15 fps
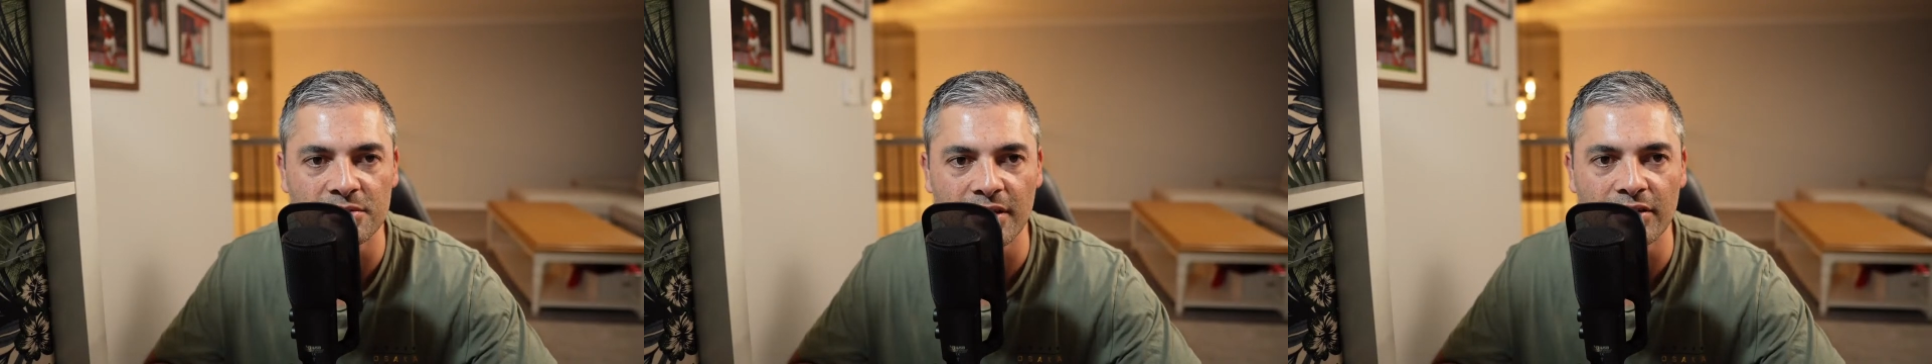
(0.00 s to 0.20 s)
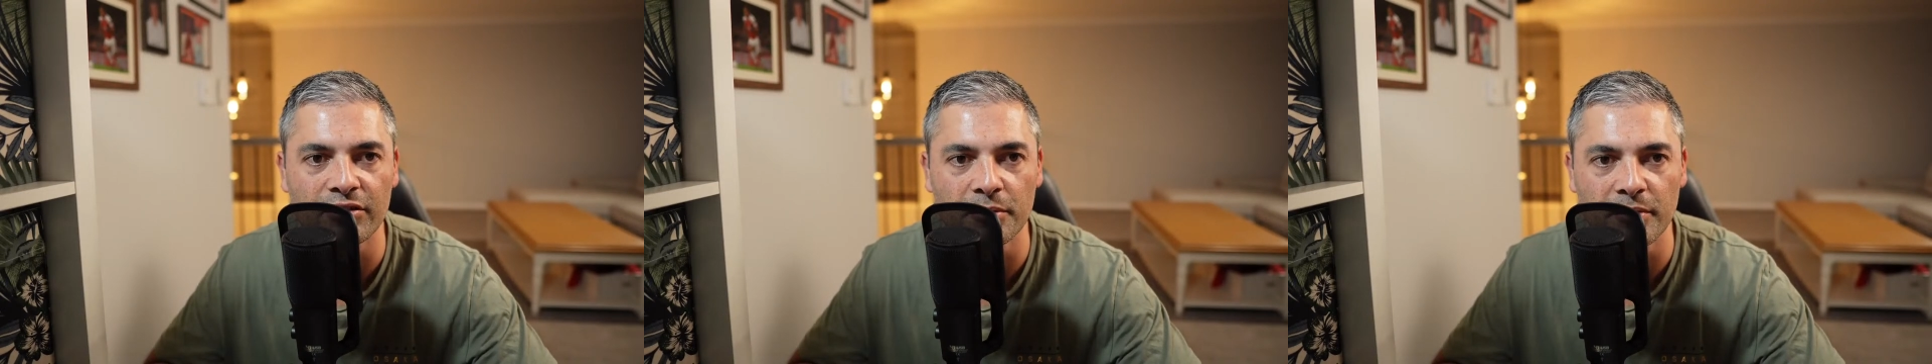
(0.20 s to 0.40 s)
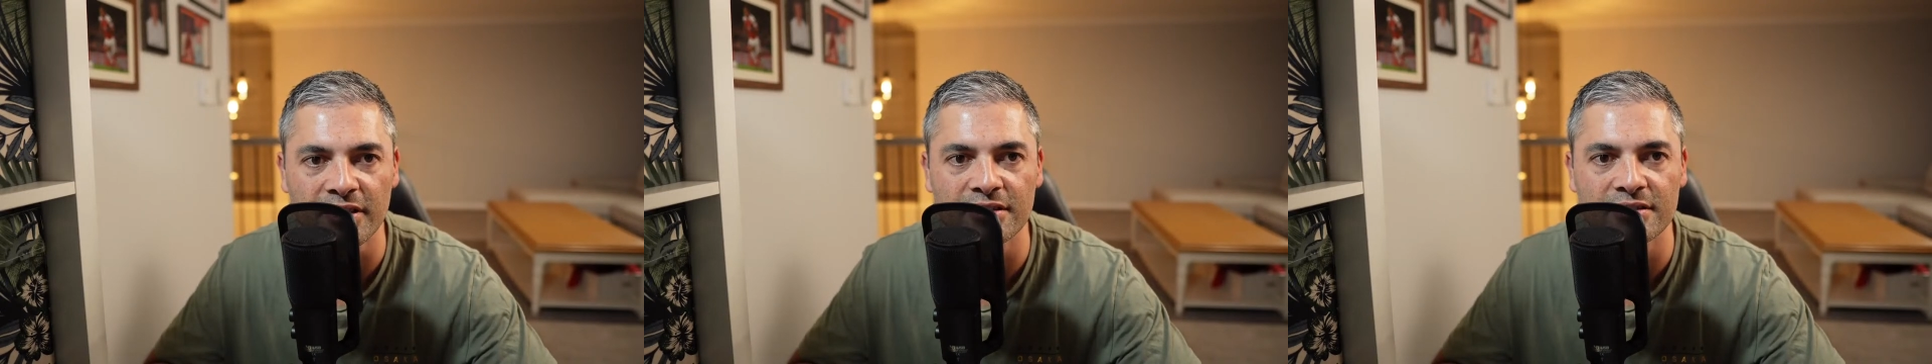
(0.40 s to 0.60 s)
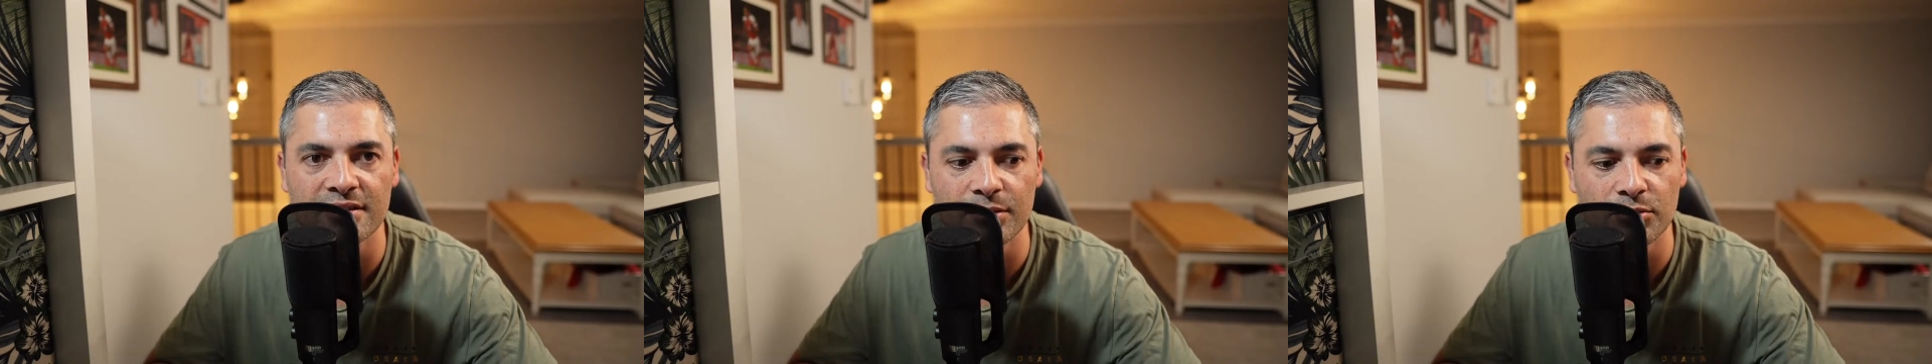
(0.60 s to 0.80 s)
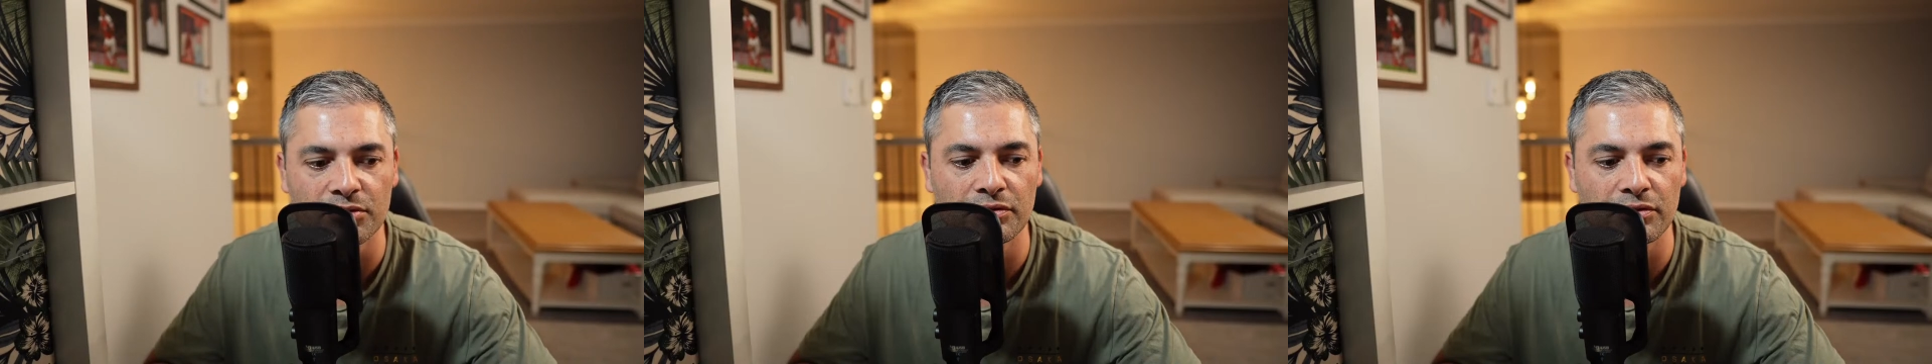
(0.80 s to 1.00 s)
about 3 minutes.
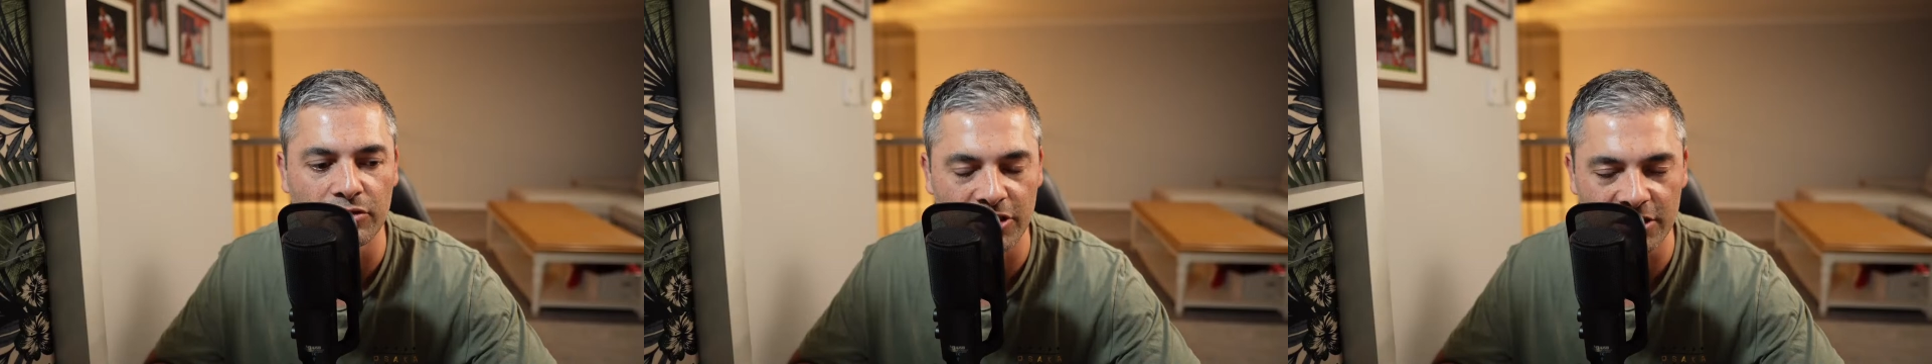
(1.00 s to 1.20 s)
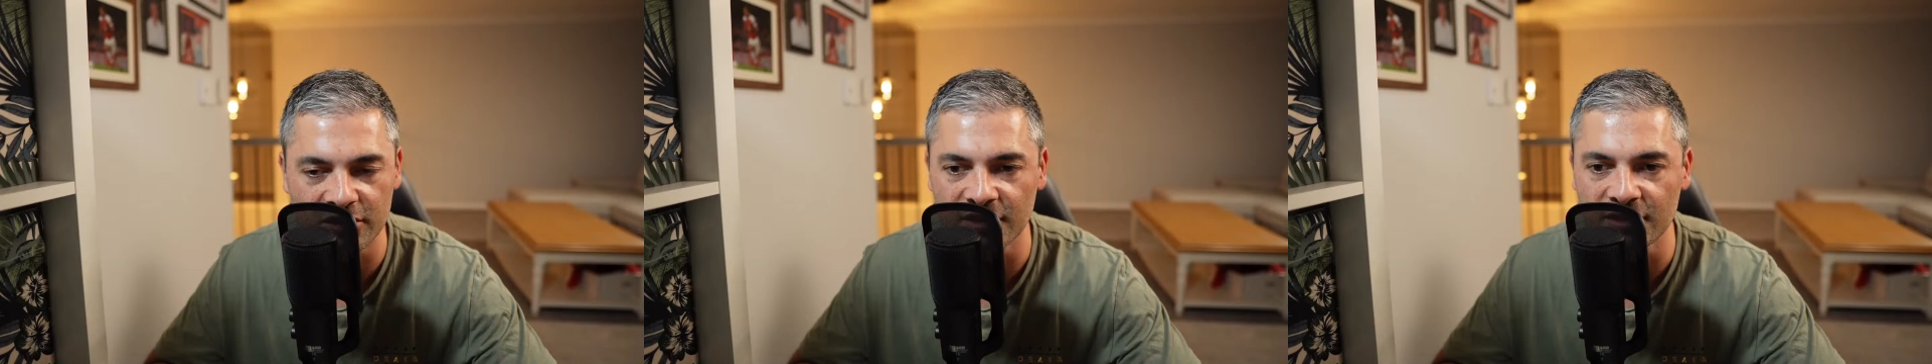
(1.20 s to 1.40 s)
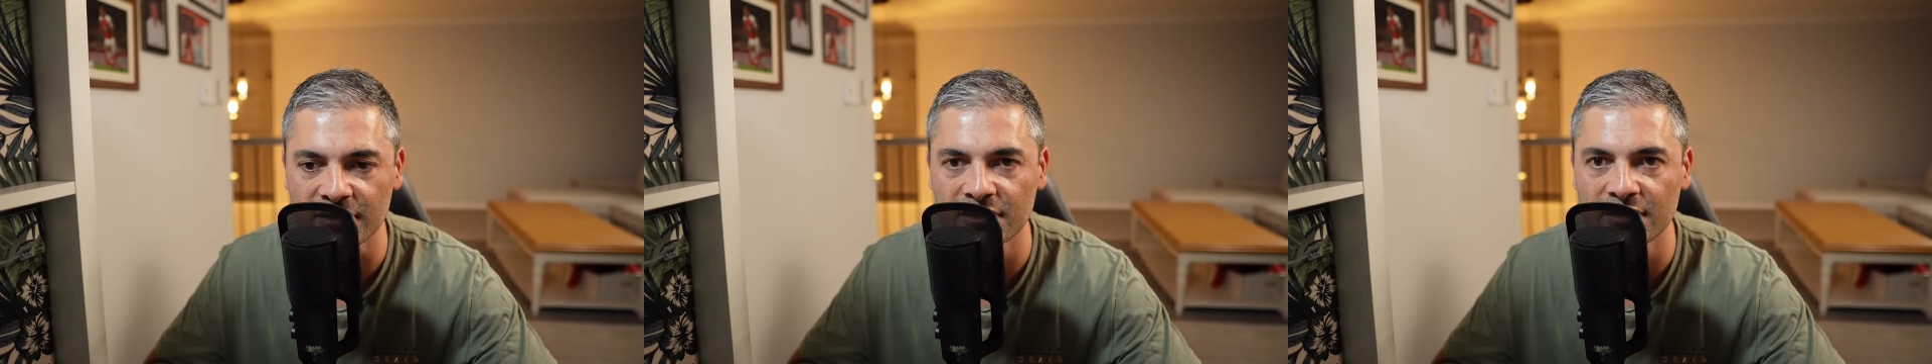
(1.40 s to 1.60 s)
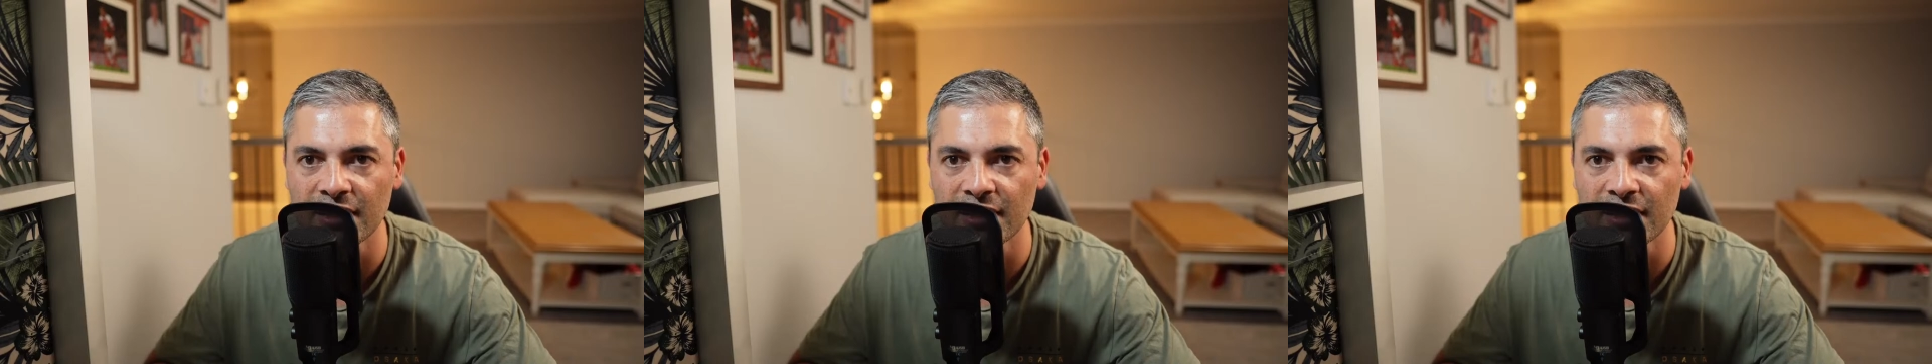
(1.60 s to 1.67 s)
It was freezing.